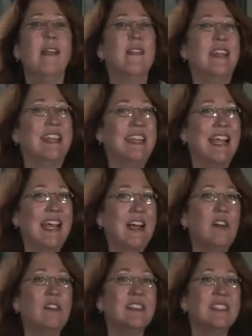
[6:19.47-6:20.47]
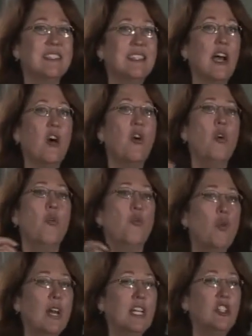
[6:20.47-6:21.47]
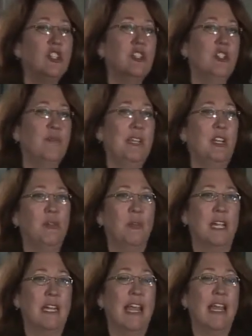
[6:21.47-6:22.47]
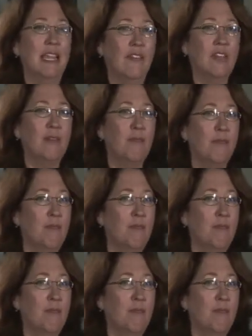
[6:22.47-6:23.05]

that tells the cell what it should be doing at a given